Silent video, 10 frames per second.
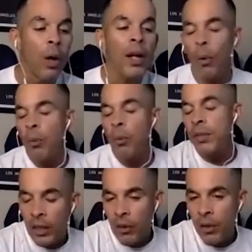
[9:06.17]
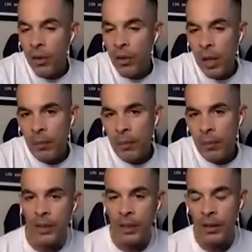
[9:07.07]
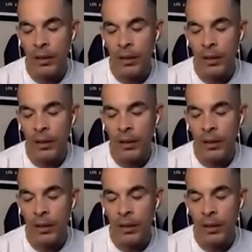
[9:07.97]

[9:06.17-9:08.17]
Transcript: So what was it like growing up in Colombia?